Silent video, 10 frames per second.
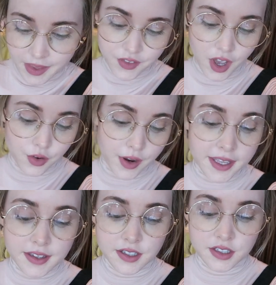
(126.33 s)
They've got
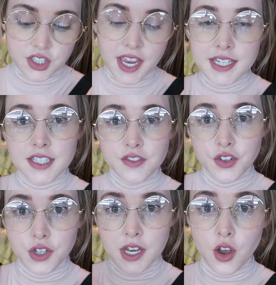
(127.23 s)
regular Chinese
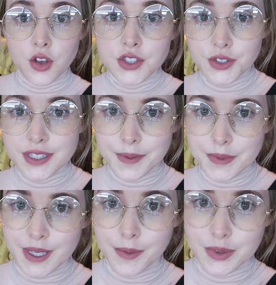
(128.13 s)
food and also dim
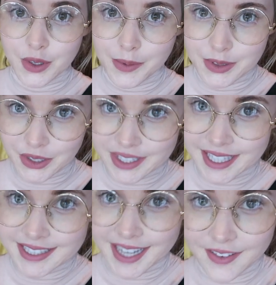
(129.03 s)
sum, so I'm so excited to